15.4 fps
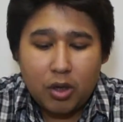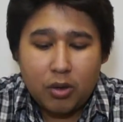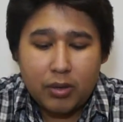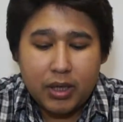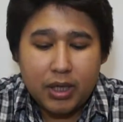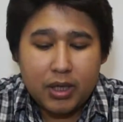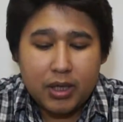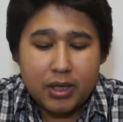
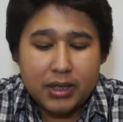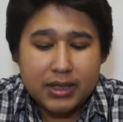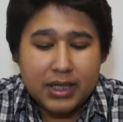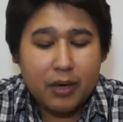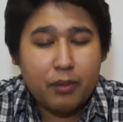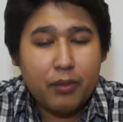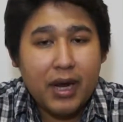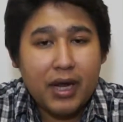where it's
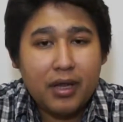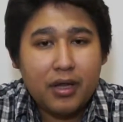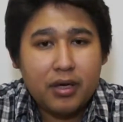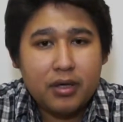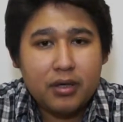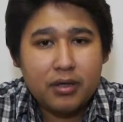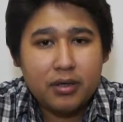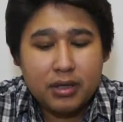like
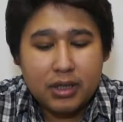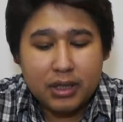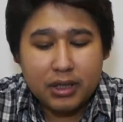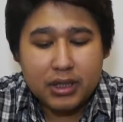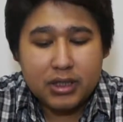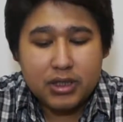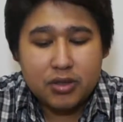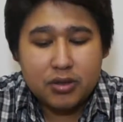regular, like
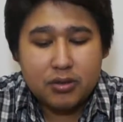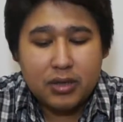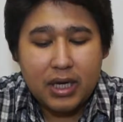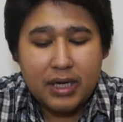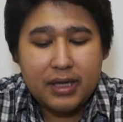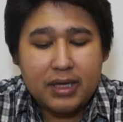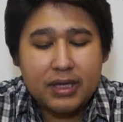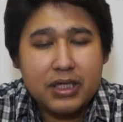these two,
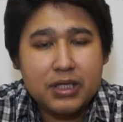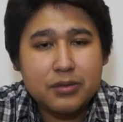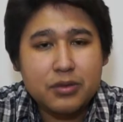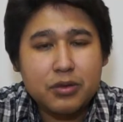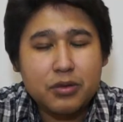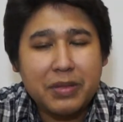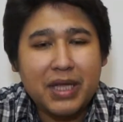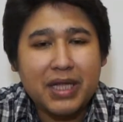and then these
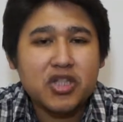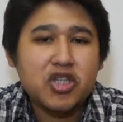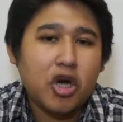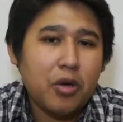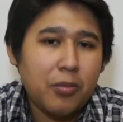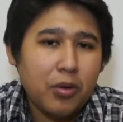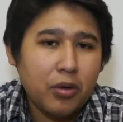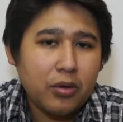ones would be like
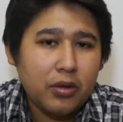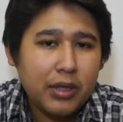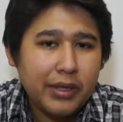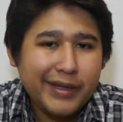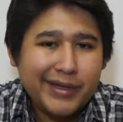turbo,